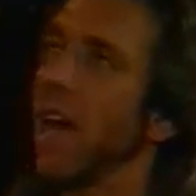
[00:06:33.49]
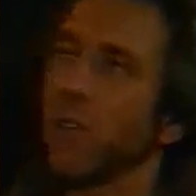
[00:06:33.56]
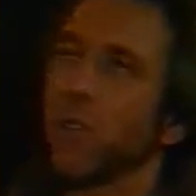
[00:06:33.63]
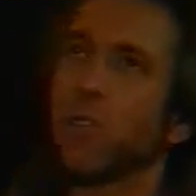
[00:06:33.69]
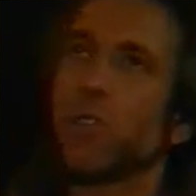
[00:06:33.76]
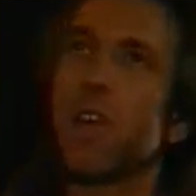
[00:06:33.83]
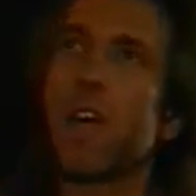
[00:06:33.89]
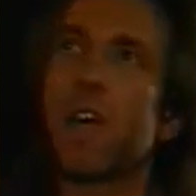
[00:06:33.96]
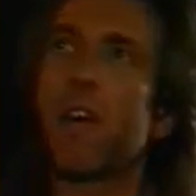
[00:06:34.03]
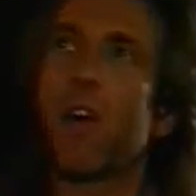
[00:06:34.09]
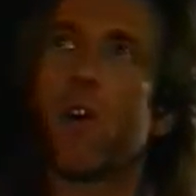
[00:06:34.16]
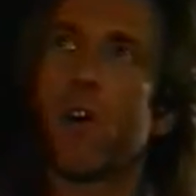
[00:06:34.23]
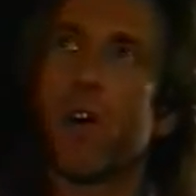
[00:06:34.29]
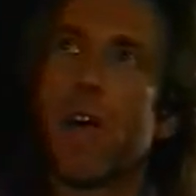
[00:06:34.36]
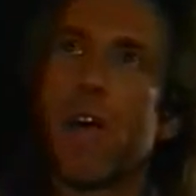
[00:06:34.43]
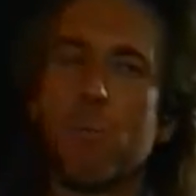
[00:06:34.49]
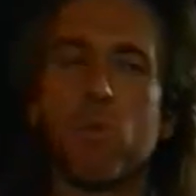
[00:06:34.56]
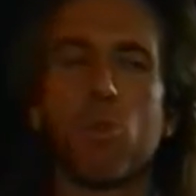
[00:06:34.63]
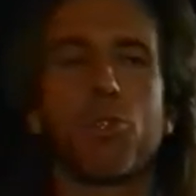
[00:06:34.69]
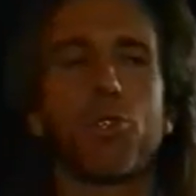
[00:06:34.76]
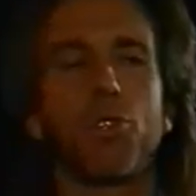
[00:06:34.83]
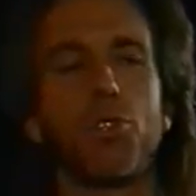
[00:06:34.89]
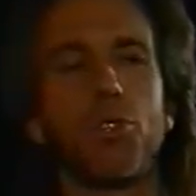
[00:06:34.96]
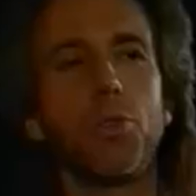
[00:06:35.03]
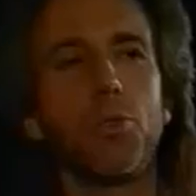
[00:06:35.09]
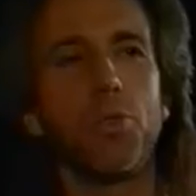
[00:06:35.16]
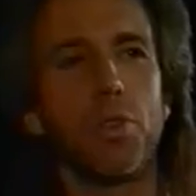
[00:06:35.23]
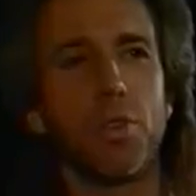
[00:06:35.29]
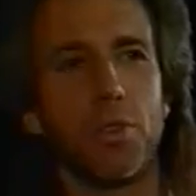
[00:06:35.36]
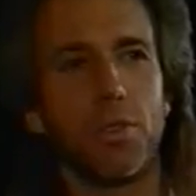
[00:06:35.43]
as they are able to
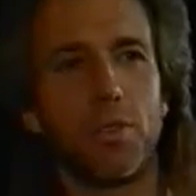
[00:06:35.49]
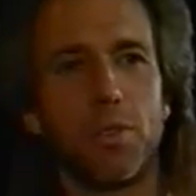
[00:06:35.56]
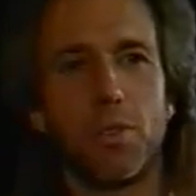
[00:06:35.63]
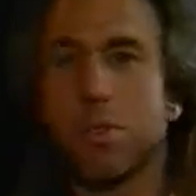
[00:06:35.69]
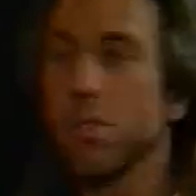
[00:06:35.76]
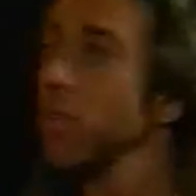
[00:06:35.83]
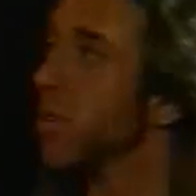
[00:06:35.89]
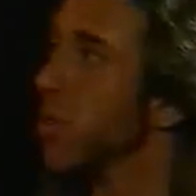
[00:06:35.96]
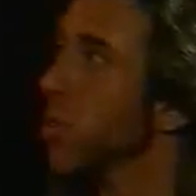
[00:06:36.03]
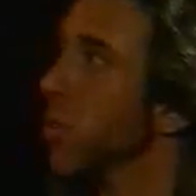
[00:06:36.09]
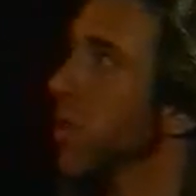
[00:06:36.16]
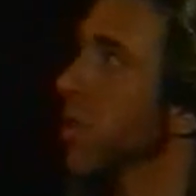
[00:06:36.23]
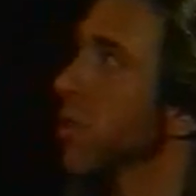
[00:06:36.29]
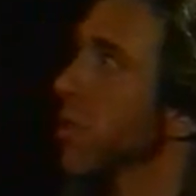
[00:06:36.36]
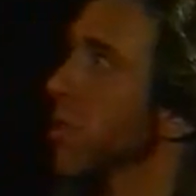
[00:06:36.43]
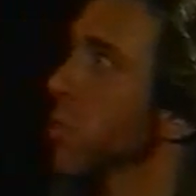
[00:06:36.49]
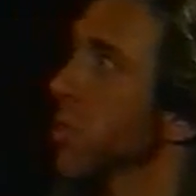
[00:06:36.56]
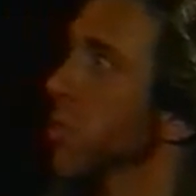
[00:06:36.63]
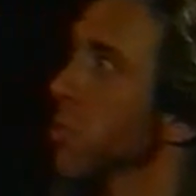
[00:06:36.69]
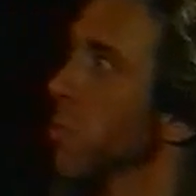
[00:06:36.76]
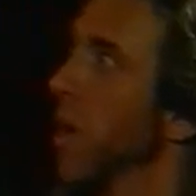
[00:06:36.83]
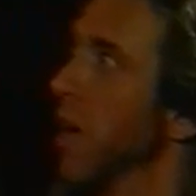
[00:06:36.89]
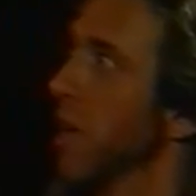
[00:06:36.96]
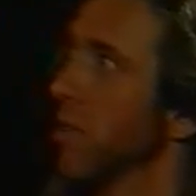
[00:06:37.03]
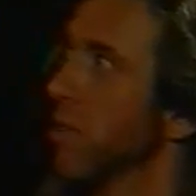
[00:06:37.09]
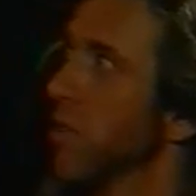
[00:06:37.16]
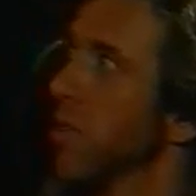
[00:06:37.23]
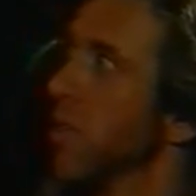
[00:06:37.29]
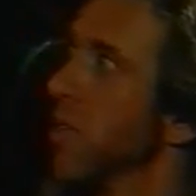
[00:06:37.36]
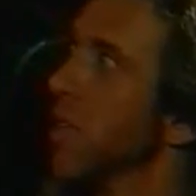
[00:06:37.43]
do this, they're doing this in
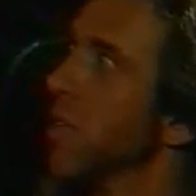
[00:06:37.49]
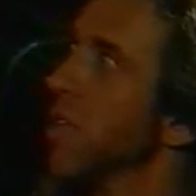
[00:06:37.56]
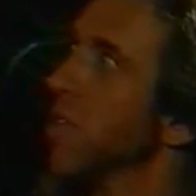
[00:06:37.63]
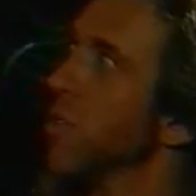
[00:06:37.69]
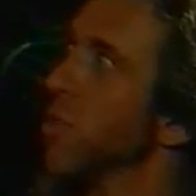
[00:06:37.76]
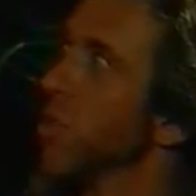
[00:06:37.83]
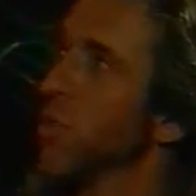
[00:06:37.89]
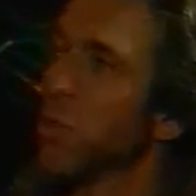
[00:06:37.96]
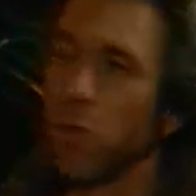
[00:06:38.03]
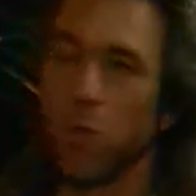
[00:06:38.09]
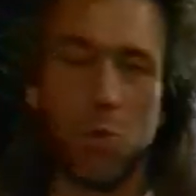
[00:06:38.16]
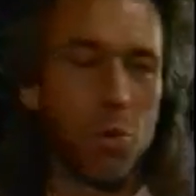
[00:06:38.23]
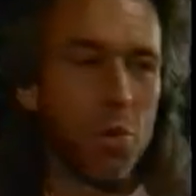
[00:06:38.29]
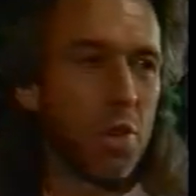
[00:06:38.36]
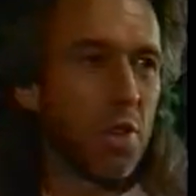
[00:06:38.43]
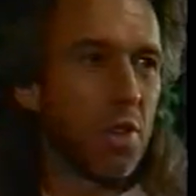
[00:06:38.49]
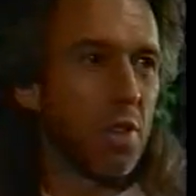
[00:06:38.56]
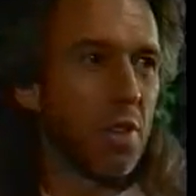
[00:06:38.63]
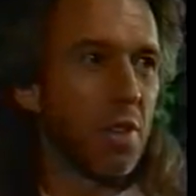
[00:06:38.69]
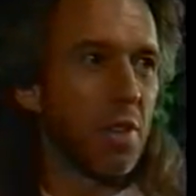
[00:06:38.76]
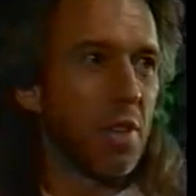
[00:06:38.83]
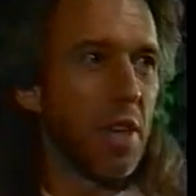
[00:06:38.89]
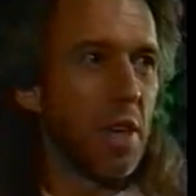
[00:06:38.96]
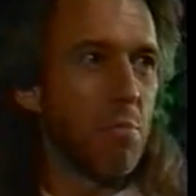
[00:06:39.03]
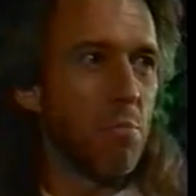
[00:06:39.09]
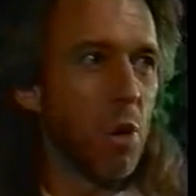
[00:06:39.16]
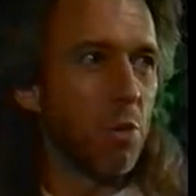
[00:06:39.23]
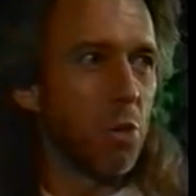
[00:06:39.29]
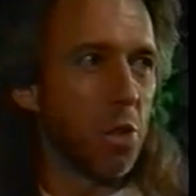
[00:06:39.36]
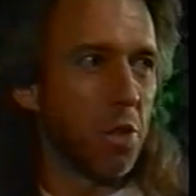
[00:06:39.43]
response to
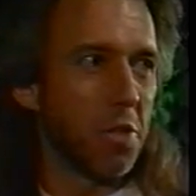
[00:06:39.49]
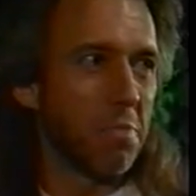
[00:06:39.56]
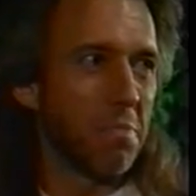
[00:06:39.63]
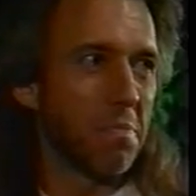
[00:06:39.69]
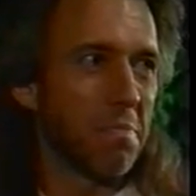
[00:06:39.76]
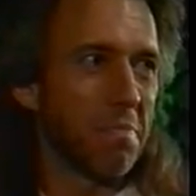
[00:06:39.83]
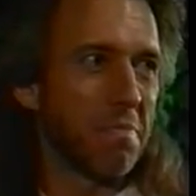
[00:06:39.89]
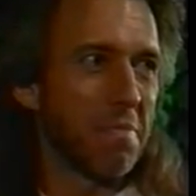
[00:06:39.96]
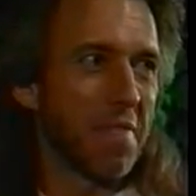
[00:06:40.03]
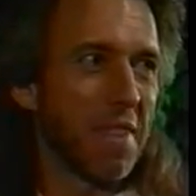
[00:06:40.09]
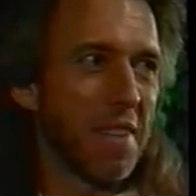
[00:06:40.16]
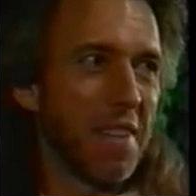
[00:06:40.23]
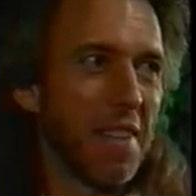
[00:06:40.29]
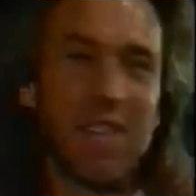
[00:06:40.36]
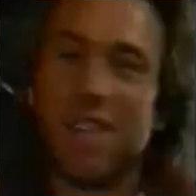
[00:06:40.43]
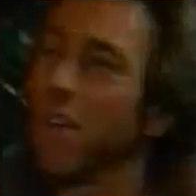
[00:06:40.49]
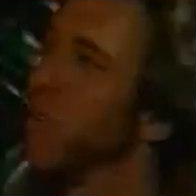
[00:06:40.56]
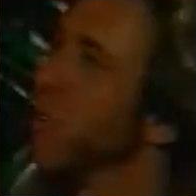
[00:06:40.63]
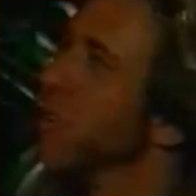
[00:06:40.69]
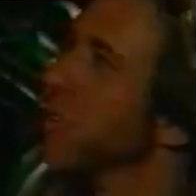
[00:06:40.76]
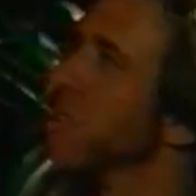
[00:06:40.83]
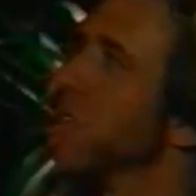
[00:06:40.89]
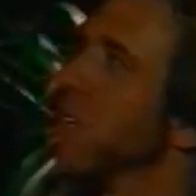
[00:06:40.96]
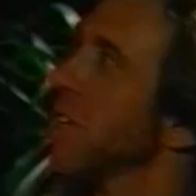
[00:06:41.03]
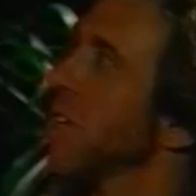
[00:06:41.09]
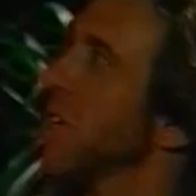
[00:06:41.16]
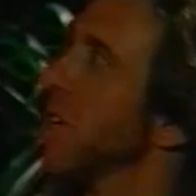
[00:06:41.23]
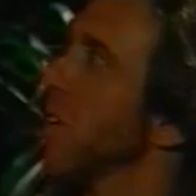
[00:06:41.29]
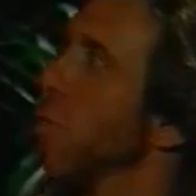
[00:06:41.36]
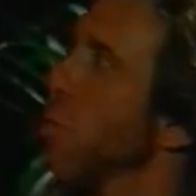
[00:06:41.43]
emotion. Now this is
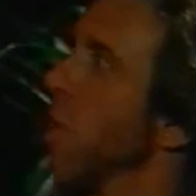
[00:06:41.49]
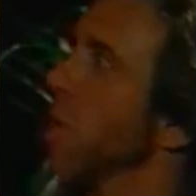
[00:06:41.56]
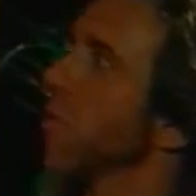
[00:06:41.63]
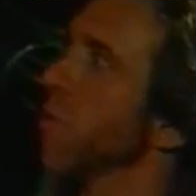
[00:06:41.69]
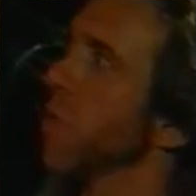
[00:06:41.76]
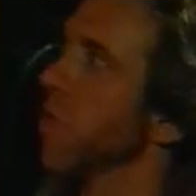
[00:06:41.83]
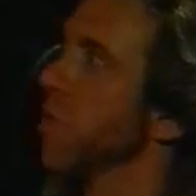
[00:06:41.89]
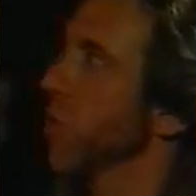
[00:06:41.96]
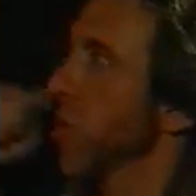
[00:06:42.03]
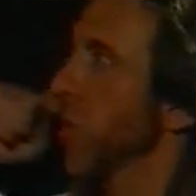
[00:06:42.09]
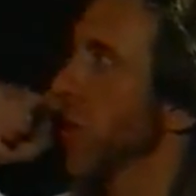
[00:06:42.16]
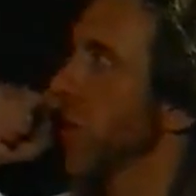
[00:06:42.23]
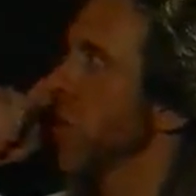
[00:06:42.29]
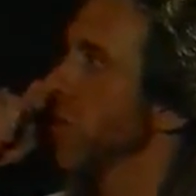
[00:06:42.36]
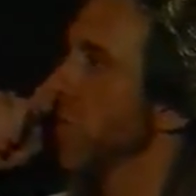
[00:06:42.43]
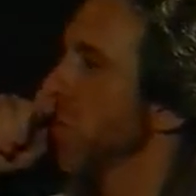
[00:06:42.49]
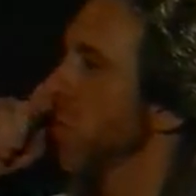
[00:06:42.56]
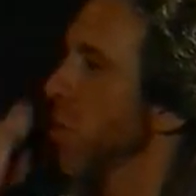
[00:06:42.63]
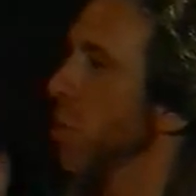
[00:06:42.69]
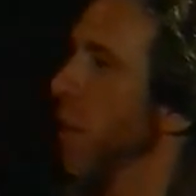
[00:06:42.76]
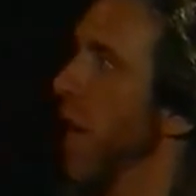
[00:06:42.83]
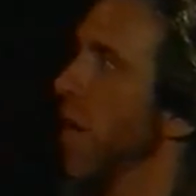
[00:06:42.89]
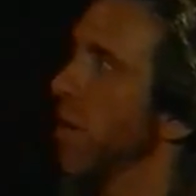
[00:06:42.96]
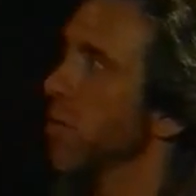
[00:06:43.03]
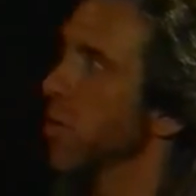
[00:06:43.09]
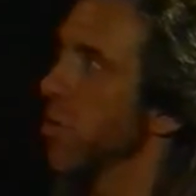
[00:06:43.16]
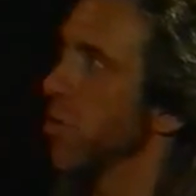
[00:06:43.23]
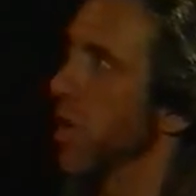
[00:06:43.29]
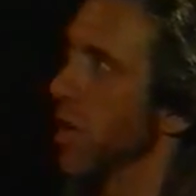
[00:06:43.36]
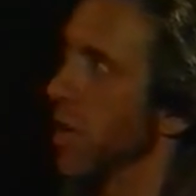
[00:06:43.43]
a wonderful illustration from Alex
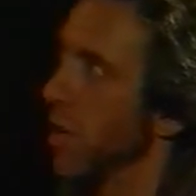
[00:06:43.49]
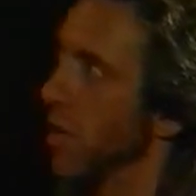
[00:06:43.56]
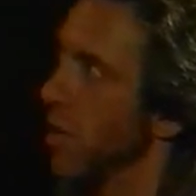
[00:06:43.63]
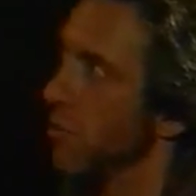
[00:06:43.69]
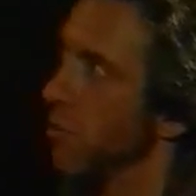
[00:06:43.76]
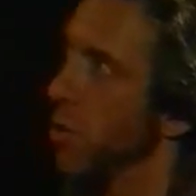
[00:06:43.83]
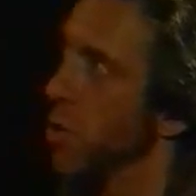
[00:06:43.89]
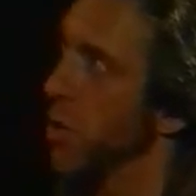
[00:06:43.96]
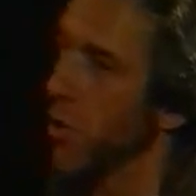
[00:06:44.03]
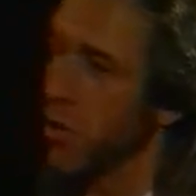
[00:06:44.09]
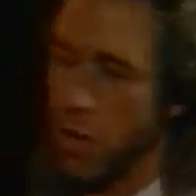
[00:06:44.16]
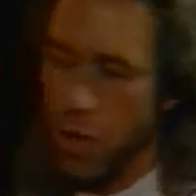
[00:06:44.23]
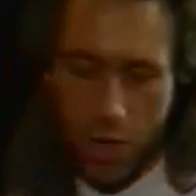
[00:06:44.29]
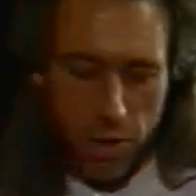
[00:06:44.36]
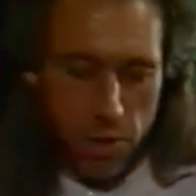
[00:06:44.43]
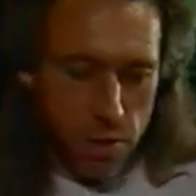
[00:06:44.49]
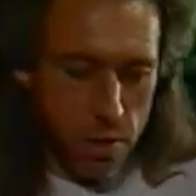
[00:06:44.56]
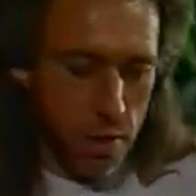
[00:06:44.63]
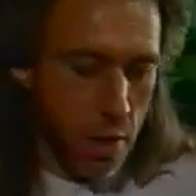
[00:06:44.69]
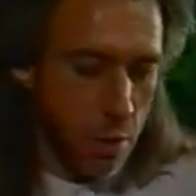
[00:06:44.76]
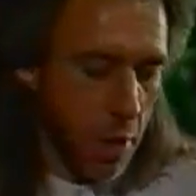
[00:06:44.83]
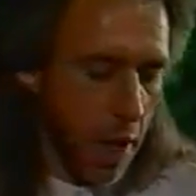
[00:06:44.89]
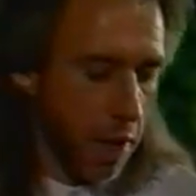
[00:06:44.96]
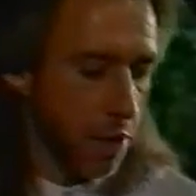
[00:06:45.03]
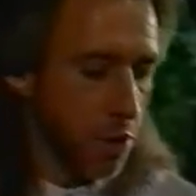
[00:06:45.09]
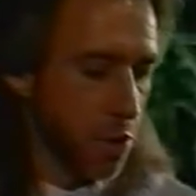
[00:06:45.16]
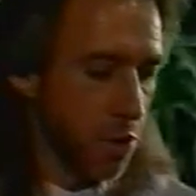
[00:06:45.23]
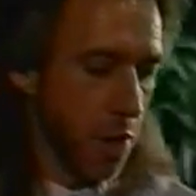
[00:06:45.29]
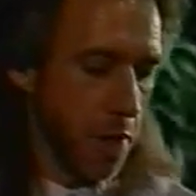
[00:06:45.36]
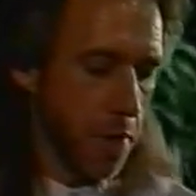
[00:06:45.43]
Gray, a visionary artist named Alex
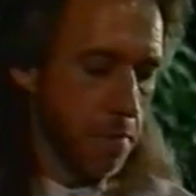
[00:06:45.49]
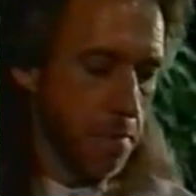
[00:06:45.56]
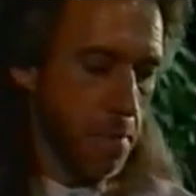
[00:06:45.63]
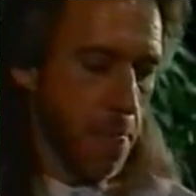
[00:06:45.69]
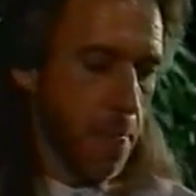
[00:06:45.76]
Gray.